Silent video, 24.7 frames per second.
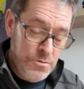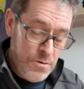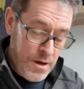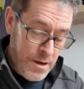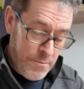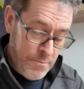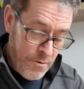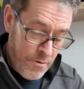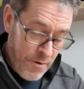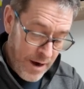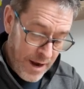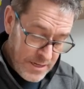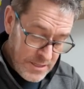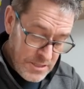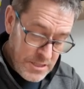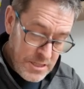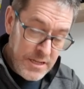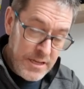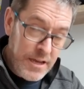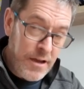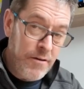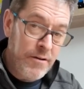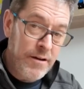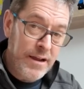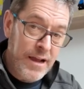and we're actually
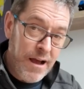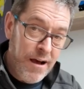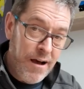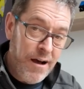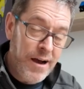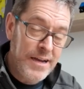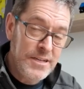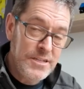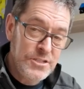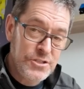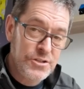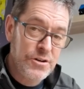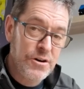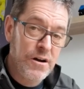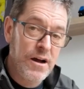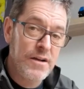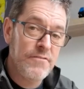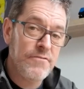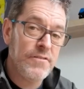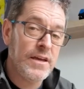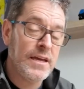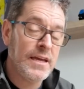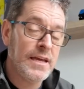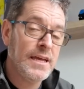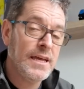going ice
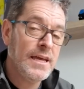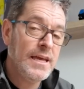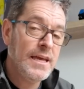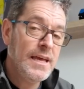driving